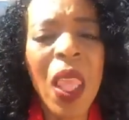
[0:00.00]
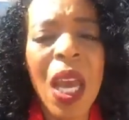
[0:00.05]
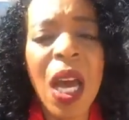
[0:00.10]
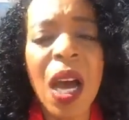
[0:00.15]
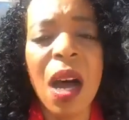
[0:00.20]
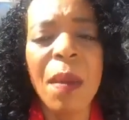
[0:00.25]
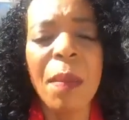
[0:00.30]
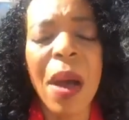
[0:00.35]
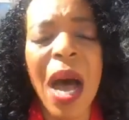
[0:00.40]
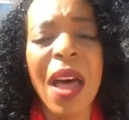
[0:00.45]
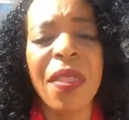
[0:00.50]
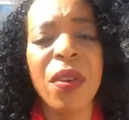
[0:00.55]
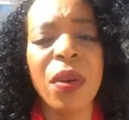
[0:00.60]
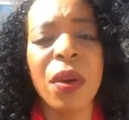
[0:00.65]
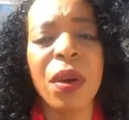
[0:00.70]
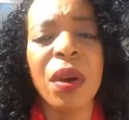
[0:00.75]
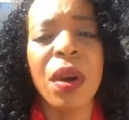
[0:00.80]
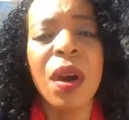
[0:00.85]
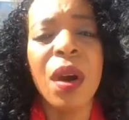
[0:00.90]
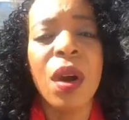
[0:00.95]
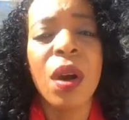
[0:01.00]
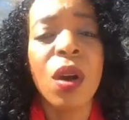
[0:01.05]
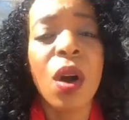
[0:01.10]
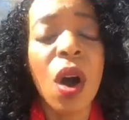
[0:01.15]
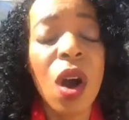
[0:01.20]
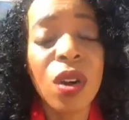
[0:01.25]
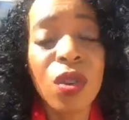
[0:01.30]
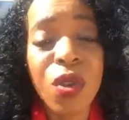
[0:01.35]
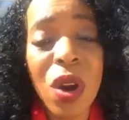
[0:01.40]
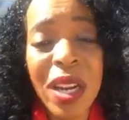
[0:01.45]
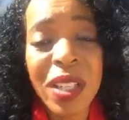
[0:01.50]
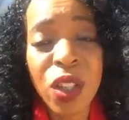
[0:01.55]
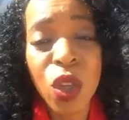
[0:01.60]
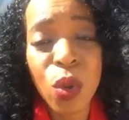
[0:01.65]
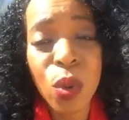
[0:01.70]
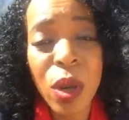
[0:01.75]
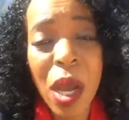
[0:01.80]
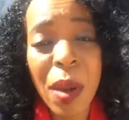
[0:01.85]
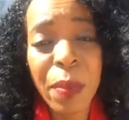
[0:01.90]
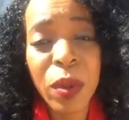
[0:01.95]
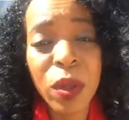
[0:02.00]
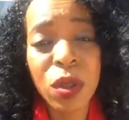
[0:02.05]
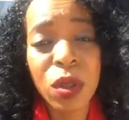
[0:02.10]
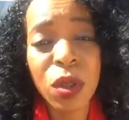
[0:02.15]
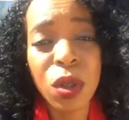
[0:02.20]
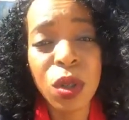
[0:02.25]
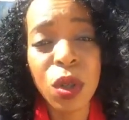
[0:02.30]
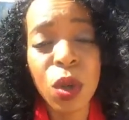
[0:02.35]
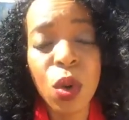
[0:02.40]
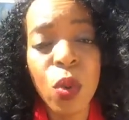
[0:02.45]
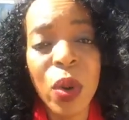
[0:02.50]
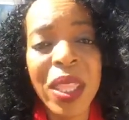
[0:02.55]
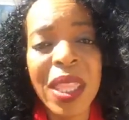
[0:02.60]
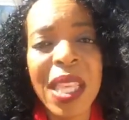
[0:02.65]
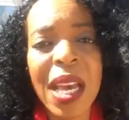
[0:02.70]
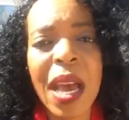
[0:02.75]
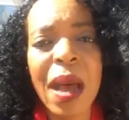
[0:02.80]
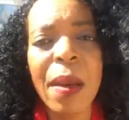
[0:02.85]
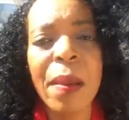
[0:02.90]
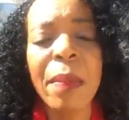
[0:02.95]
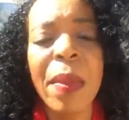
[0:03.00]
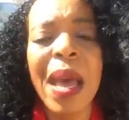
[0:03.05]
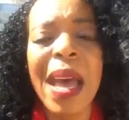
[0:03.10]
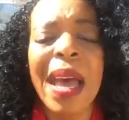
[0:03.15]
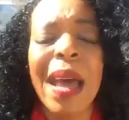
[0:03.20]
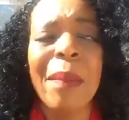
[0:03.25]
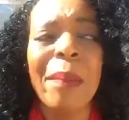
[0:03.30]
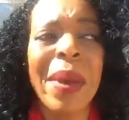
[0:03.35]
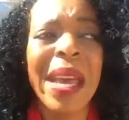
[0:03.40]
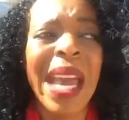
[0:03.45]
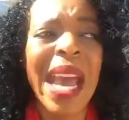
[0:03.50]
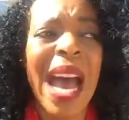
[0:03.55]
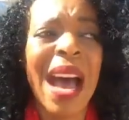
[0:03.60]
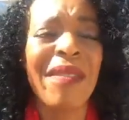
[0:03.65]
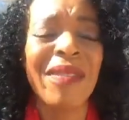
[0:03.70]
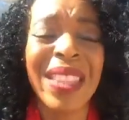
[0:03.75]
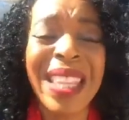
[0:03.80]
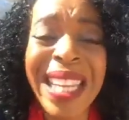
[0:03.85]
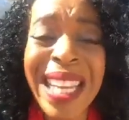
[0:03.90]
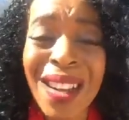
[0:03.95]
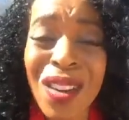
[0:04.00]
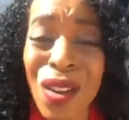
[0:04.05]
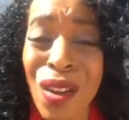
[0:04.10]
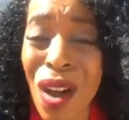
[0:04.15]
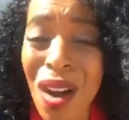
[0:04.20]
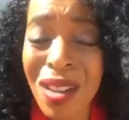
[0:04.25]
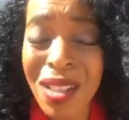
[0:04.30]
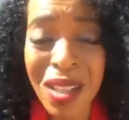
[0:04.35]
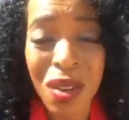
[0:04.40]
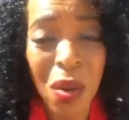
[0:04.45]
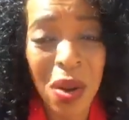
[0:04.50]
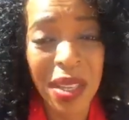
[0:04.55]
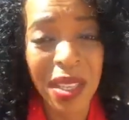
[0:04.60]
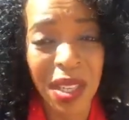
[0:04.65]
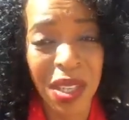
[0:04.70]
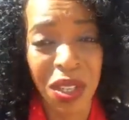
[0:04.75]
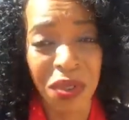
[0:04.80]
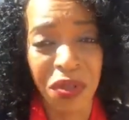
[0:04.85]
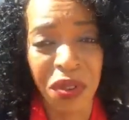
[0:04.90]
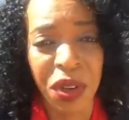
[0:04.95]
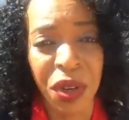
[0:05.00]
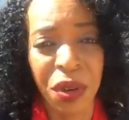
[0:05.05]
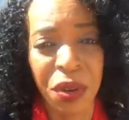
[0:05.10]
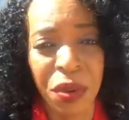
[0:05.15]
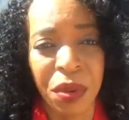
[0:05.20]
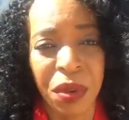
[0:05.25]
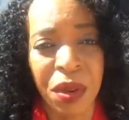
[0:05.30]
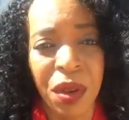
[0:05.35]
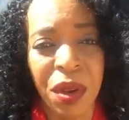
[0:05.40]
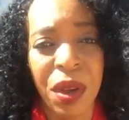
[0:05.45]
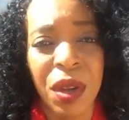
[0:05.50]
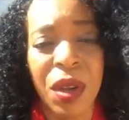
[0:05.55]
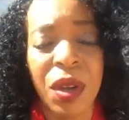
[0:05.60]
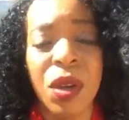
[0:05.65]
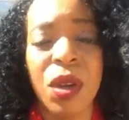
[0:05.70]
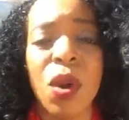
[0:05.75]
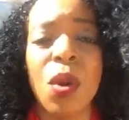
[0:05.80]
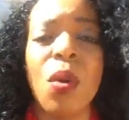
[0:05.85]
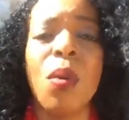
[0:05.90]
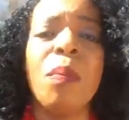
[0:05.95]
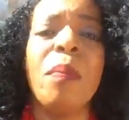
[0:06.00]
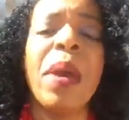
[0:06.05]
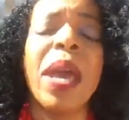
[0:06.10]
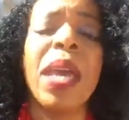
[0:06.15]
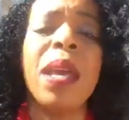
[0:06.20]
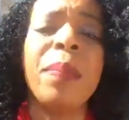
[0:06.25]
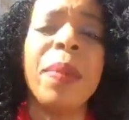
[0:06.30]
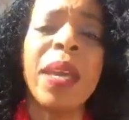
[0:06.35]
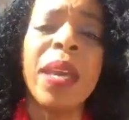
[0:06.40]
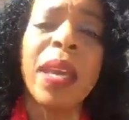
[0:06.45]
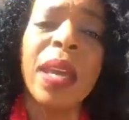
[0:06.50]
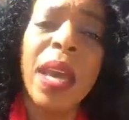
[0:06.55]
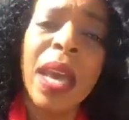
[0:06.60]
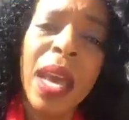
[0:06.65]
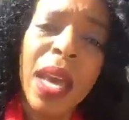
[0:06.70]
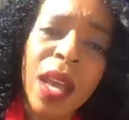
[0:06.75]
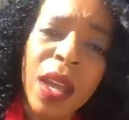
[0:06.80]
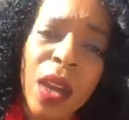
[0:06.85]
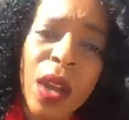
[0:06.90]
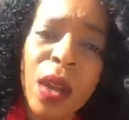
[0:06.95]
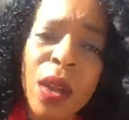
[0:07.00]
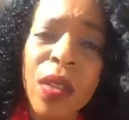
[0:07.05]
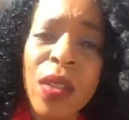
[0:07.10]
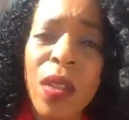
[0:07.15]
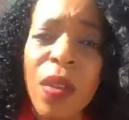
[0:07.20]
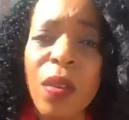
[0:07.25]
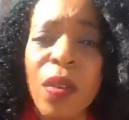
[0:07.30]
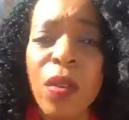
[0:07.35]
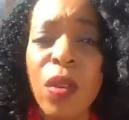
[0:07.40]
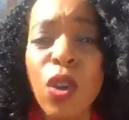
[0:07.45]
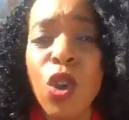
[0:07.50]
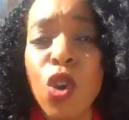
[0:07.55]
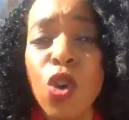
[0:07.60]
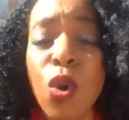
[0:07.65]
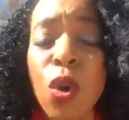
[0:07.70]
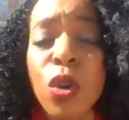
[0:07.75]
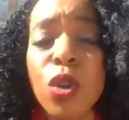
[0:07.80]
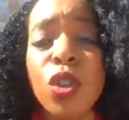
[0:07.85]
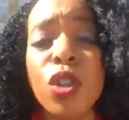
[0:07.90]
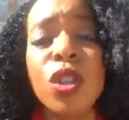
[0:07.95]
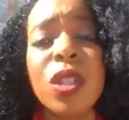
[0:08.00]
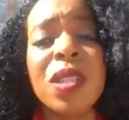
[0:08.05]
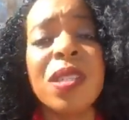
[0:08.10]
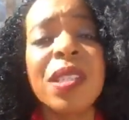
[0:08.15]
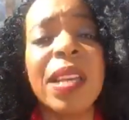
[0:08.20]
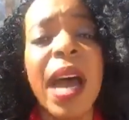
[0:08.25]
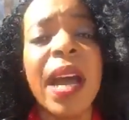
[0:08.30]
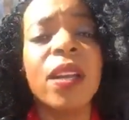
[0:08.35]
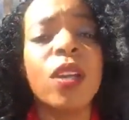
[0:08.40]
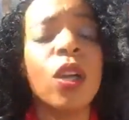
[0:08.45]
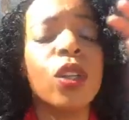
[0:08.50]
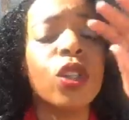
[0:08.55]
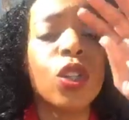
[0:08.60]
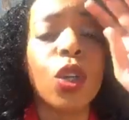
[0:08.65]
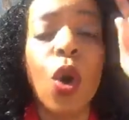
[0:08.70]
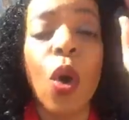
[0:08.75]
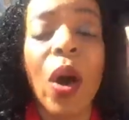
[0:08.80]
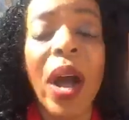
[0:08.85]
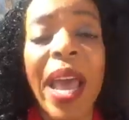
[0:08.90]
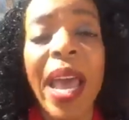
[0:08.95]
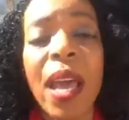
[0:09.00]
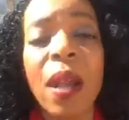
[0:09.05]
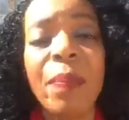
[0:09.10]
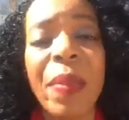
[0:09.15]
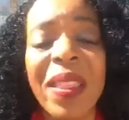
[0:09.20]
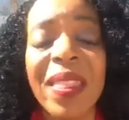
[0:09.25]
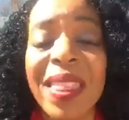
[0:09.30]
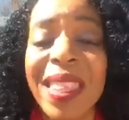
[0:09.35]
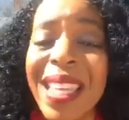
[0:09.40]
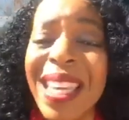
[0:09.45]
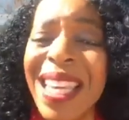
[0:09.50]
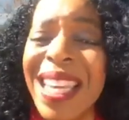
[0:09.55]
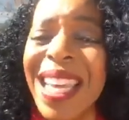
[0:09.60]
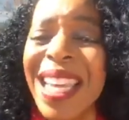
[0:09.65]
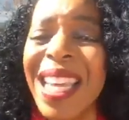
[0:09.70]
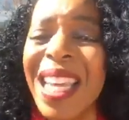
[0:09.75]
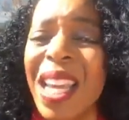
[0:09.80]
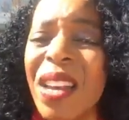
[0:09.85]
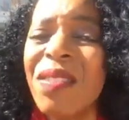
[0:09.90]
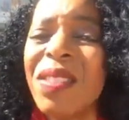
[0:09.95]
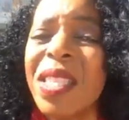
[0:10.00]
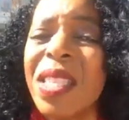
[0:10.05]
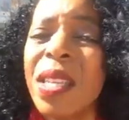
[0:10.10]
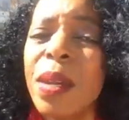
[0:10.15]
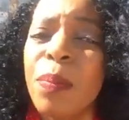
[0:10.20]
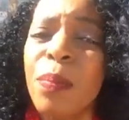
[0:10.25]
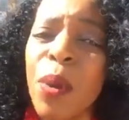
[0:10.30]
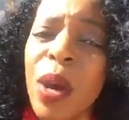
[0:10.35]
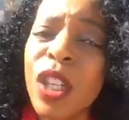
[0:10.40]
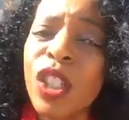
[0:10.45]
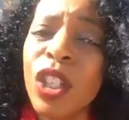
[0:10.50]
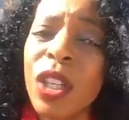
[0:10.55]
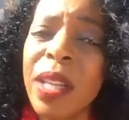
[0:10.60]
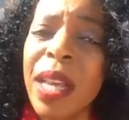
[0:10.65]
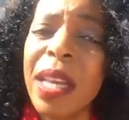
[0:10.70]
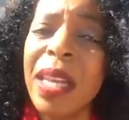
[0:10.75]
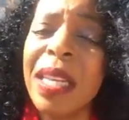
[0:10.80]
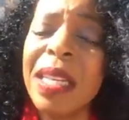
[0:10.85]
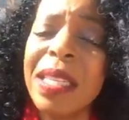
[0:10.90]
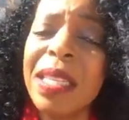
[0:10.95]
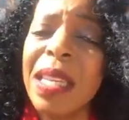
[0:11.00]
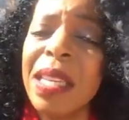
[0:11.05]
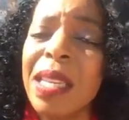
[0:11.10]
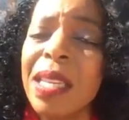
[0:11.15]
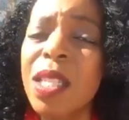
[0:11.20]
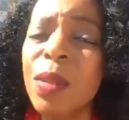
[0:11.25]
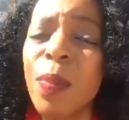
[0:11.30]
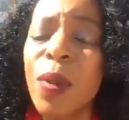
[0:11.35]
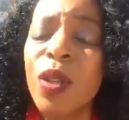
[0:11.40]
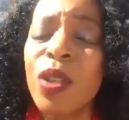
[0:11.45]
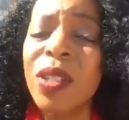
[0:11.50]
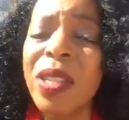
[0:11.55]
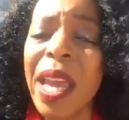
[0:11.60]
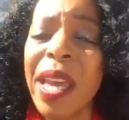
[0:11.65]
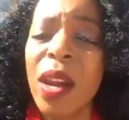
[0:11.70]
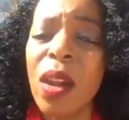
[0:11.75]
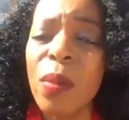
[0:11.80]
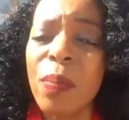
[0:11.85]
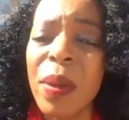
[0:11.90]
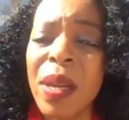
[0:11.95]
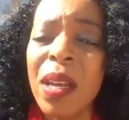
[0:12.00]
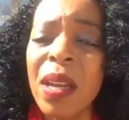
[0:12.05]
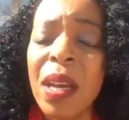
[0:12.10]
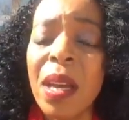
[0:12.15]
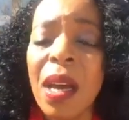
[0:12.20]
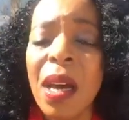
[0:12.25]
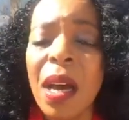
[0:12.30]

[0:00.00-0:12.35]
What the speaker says: other contracts that you're able to do with them, may have legal consequences for you. Maybe you decide not to go ahead, but it gives the impression that, listen, this person cannot be